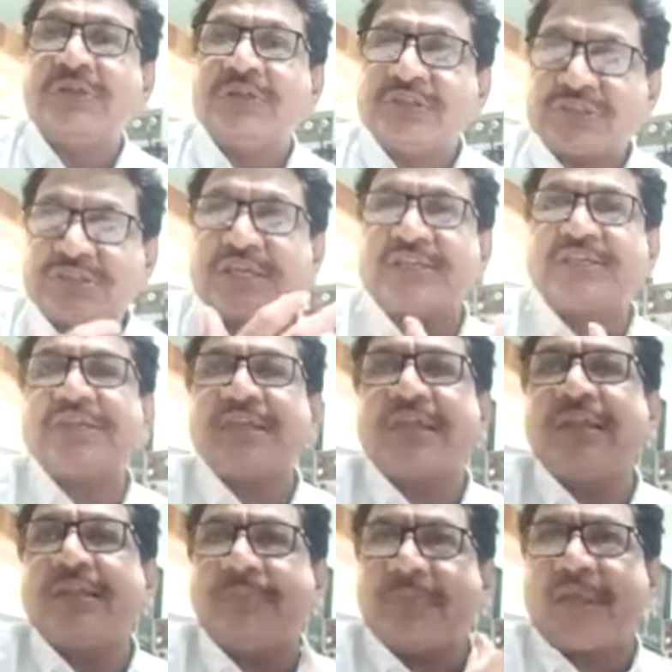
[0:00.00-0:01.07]

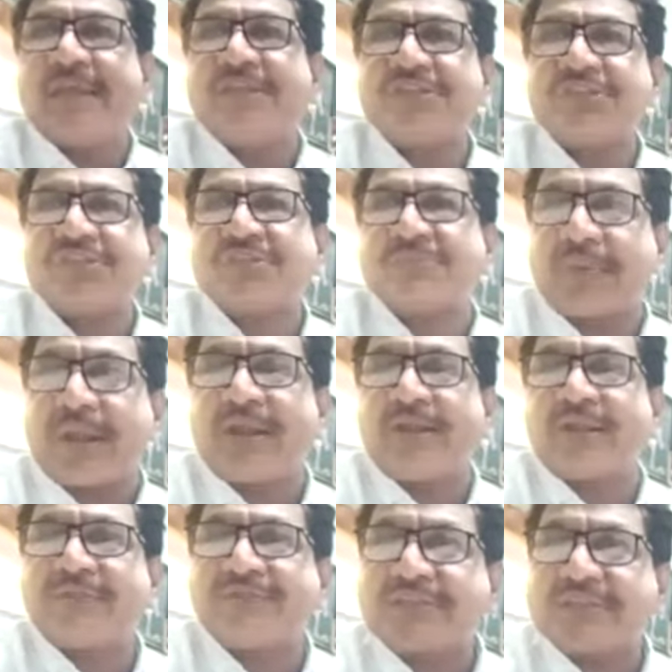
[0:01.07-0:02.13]
surgical branch, part
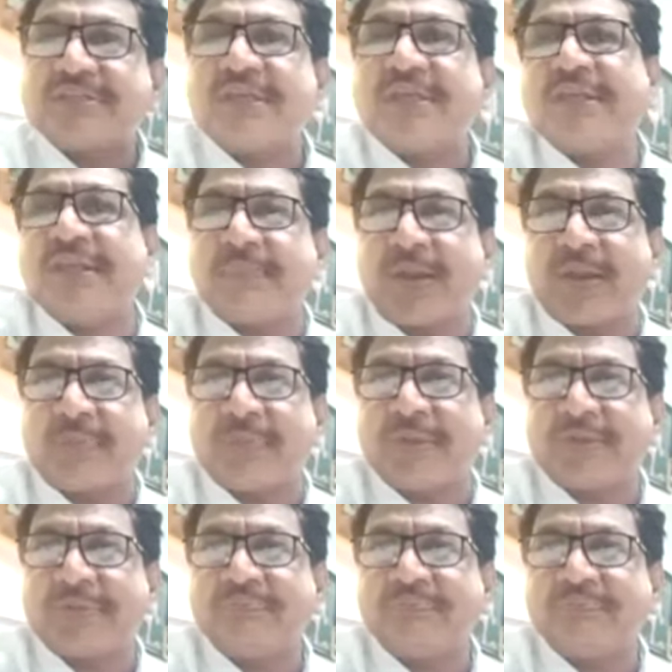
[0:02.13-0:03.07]
of surgery department.